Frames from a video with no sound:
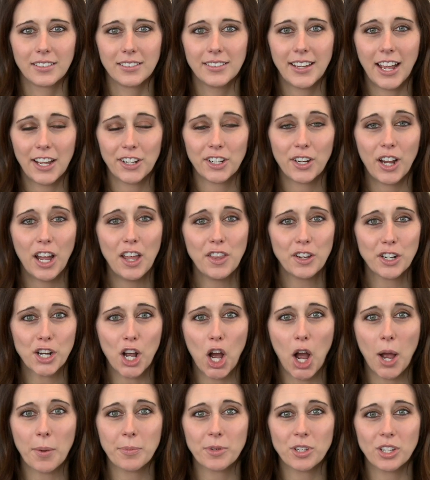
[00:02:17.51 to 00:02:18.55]
Now your other
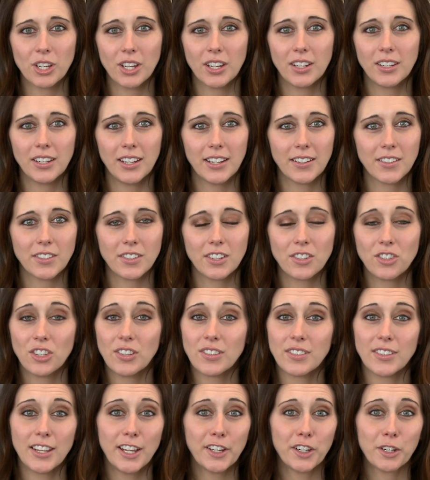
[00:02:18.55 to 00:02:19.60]
option is to
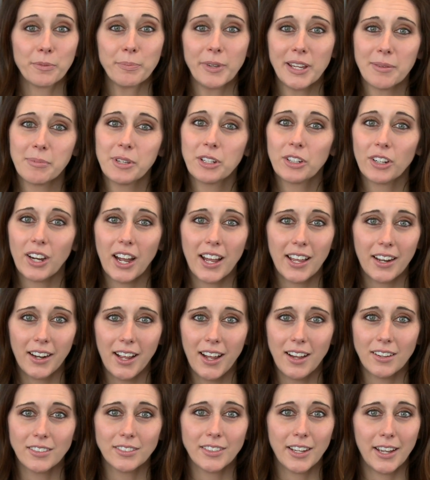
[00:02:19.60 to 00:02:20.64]
just let your baby cry it
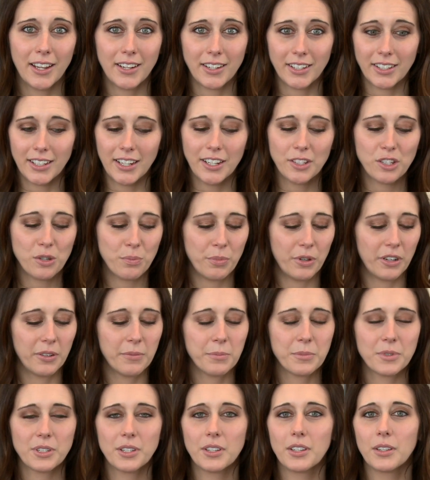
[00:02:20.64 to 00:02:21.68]
out. And again, you put
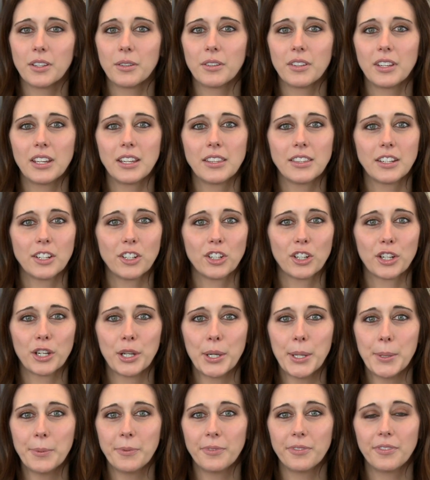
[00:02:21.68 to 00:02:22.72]
them to in their
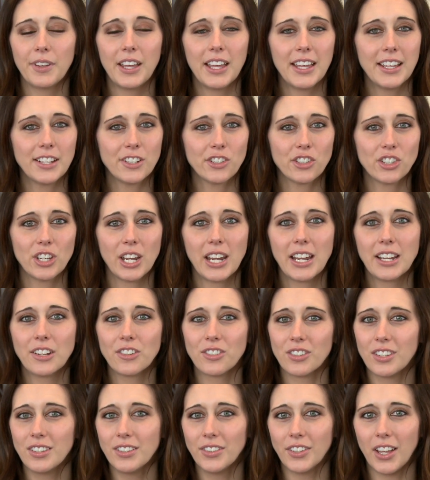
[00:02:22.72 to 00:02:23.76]
crib, fed,
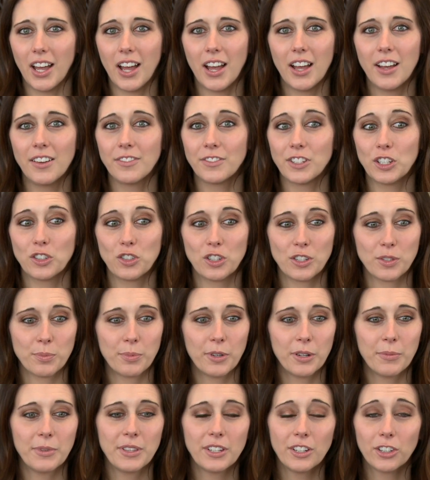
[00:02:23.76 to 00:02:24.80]
changed, and loved, and just
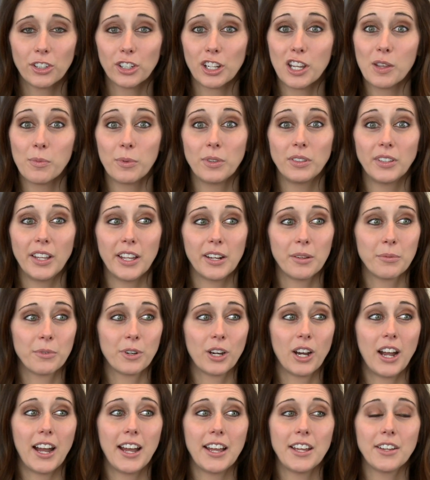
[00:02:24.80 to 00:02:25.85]
put them in their crib and let them
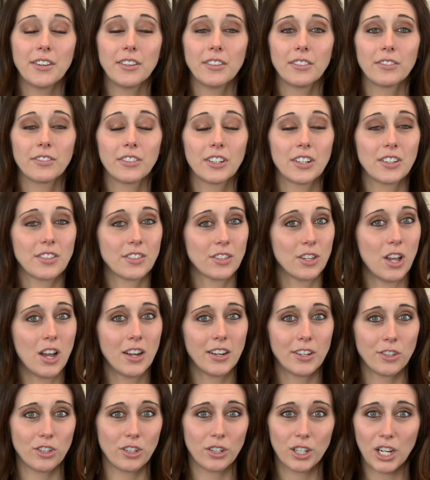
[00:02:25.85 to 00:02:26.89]
cry for as
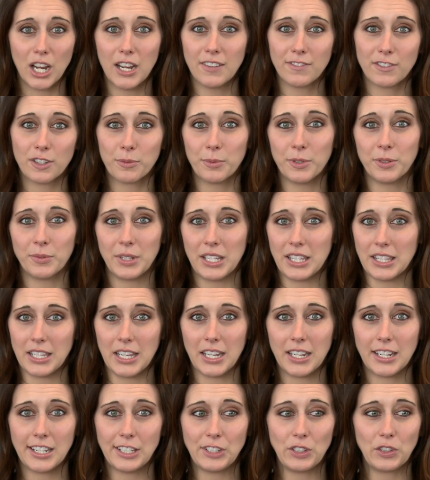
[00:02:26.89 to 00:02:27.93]
long as you're comfortable with
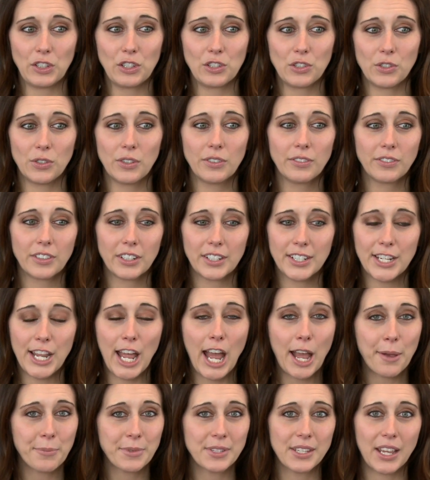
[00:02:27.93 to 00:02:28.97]
it. And you can do it for
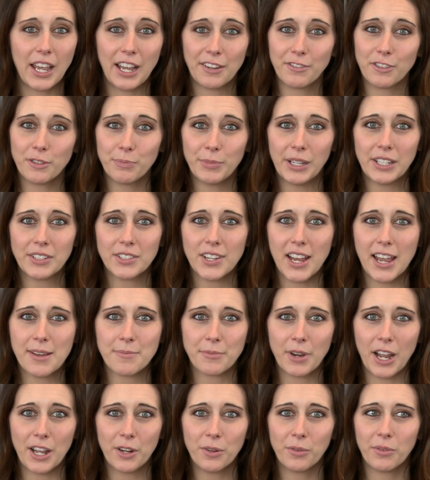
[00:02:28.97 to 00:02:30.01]
naps and for
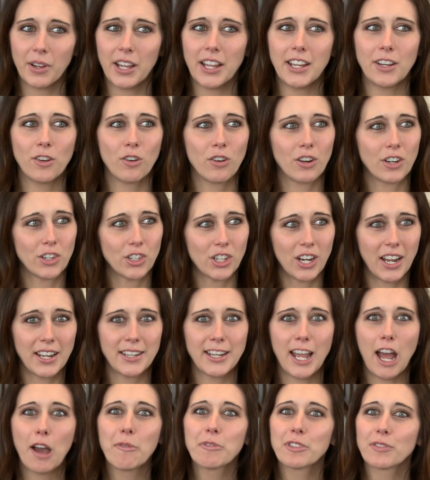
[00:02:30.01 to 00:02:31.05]
bedtime right away, or try
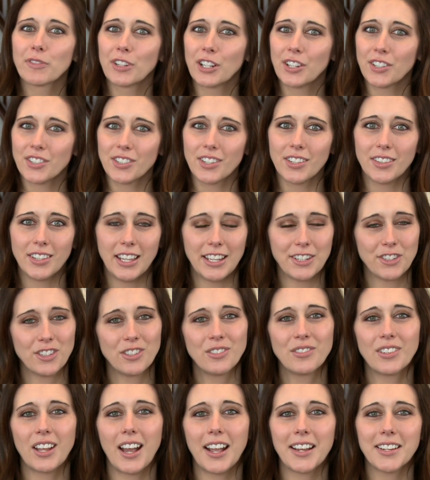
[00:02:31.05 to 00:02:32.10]
naps first and then
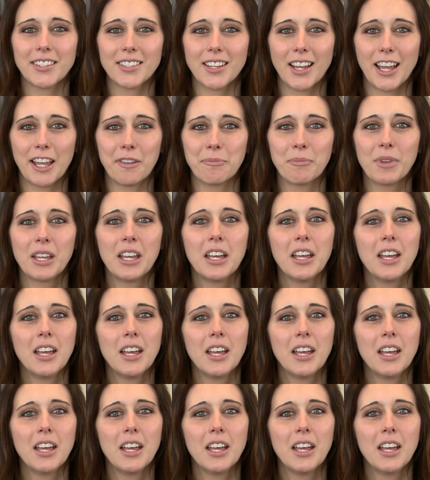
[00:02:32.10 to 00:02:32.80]
do nighttime.